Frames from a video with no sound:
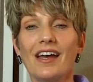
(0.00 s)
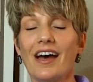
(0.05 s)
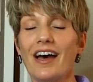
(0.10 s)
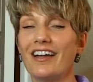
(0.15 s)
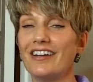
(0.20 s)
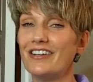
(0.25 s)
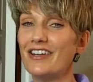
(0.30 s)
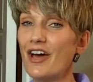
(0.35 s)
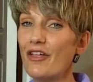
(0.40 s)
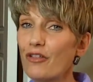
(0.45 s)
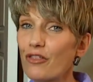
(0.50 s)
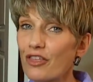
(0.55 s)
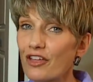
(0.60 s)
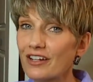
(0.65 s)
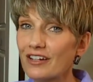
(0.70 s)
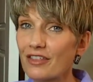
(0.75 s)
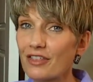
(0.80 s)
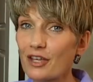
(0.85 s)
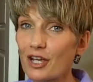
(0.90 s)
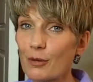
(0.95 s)
Another
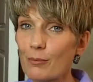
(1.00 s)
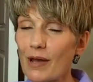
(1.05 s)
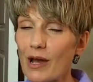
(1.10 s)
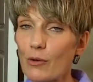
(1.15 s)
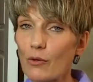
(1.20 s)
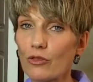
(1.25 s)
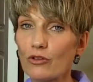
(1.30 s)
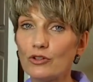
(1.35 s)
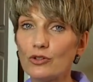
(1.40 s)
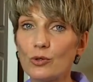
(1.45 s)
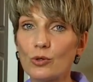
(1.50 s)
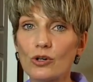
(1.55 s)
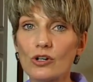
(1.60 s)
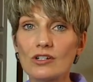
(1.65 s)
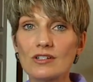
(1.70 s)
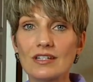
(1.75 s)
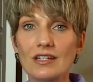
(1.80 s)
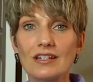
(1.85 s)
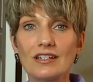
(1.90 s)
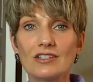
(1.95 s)
thing to think about with
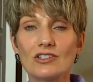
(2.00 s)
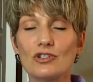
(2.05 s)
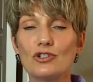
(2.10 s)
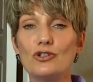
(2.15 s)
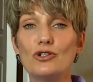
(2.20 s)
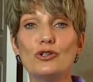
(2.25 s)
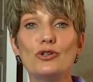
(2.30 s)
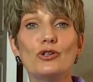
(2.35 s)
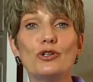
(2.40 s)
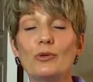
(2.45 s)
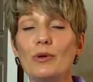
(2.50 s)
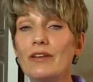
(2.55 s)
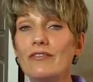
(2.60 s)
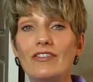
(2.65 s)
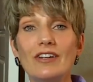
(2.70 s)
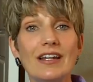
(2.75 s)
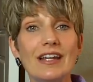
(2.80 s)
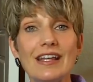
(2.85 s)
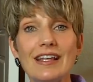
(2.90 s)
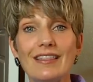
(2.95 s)
doors is do you
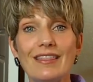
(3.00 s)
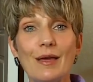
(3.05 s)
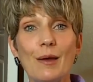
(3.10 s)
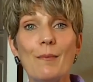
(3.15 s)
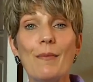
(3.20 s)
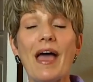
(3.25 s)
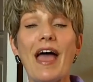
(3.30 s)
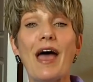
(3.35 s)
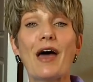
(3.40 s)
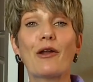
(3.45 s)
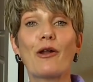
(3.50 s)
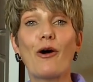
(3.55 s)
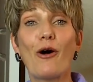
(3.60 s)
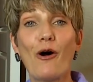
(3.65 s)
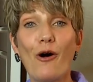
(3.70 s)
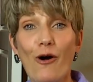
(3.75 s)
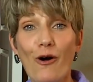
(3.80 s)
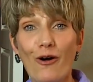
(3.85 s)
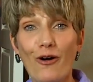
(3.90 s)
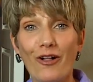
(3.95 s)
even need them at
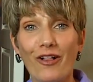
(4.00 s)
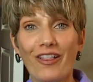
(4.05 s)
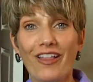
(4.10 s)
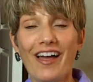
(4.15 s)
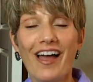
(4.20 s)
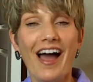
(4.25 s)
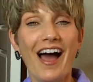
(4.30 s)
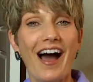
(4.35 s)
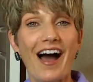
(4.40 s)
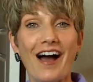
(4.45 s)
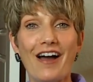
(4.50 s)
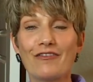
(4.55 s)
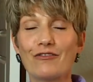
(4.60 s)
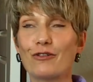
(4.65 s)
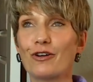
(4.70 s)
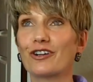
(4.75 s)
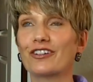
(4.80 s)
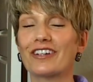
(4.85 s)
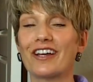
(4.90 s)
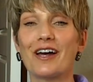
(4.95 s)
all? I've
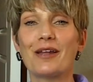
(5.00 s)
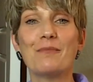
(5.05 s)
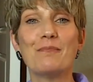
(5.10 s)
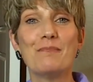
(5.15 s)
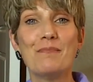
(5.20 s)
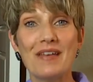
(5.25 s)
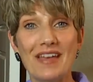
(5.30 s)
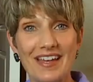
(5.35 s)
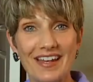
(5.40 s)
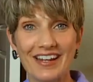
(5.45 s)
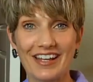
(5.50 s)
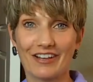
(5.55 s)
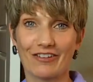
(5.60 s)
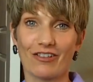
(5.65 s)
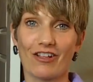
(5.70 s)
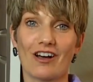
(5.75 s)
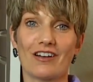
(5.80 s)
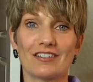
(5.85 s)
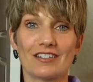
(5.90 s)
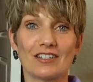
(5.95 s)
worked on many
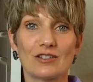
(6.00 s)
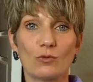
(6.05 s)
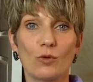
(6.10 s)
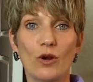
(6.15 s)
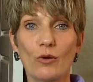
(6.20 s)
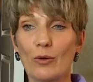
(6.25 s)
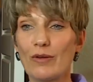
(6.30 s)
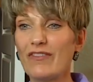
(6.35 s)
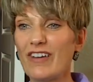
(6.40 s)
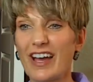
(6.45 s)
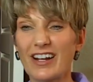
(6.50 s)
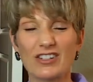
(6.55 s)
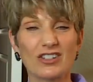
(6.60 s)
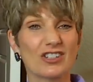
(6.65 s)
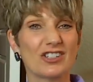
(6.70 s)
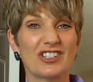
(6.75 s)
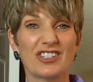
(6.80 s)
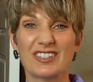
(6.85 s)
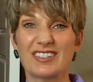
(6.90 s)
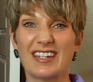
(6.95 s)
closets where we've
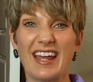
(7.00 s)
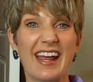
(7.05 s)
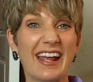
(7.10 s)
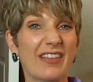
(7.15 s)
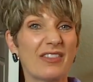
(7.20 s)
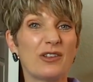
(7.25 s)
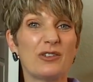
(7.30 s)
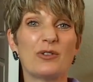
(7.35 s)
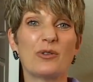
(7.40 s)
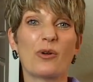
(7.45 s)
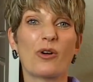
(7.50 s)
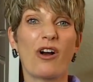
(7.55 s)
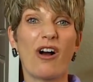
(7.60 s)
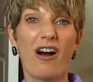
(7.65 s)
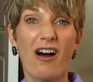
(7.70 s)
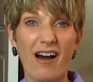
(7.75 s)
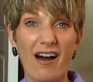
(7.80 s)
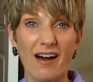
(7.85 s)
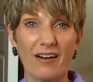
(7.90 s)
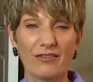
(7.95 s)
actually just taken the door
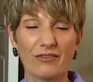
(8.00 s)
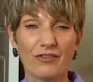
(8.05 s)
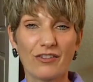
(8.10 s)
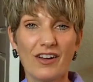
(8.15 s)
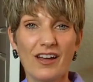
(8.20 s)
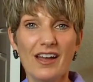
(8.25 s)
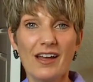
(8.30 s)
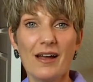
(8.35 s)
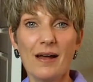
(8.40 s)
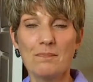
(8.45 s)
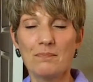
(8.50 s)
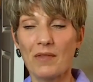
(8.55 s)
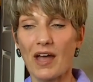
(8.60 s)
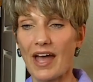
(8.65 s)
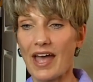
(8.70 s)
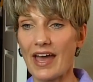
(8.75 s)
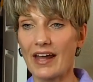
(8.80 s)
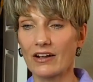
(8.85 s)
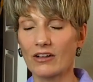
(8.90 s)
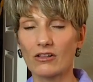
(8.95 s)
off I
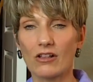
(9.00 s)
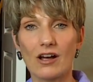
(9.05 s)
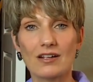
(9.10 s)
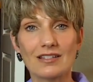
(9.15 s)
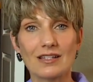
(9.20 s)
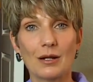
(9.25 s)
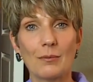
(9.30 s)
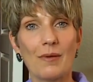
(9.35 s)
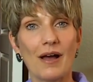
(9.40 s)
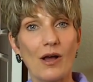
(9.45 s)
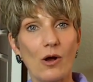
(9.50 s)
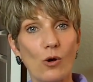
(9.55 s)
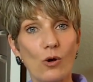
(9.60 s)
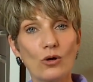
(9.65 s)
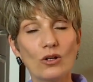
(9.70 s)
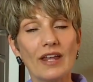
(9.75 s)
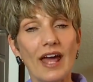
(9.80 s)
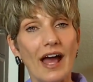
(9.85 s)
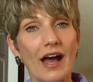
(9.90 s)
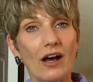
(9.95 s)
had a closet in my
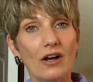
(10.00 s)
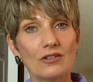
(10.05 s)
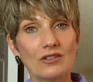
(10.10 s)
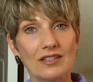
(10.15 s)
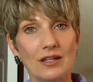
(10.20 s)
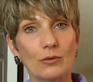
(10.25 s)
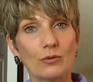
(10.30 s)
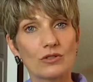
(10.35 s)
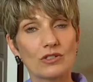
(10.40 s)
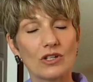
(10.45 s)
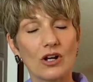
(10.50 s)
old house that was